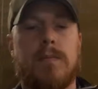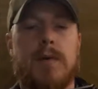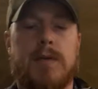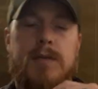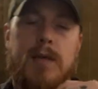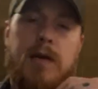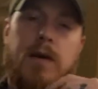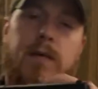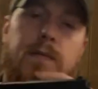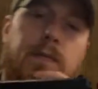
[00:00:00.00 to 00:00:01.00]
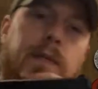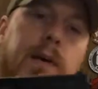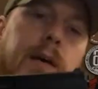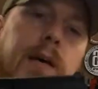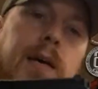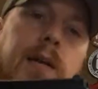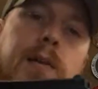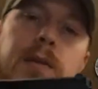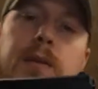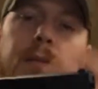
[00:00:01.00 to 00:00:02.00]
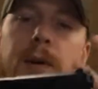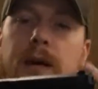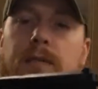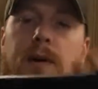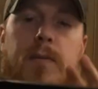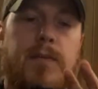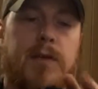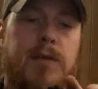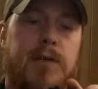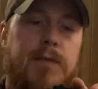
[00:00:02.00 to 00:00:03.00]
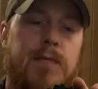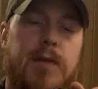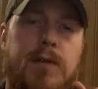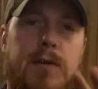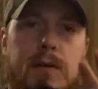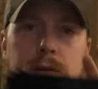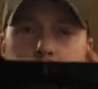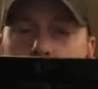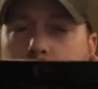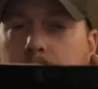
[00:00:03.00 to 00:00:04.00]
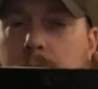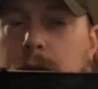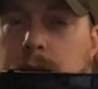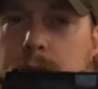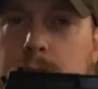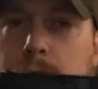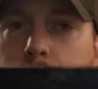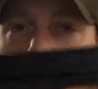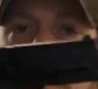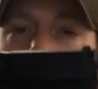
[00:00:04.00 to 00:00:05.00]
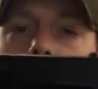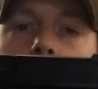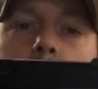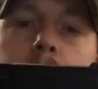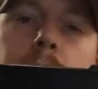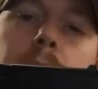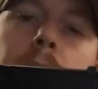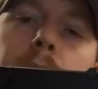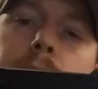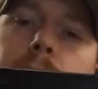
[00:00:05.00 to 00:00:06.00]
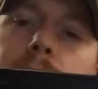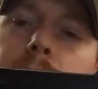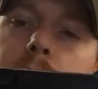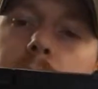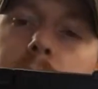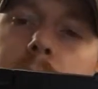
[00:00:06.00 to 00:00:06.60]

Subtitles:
As said, I've looked at the Black Viper version of this gun alongside my HFZ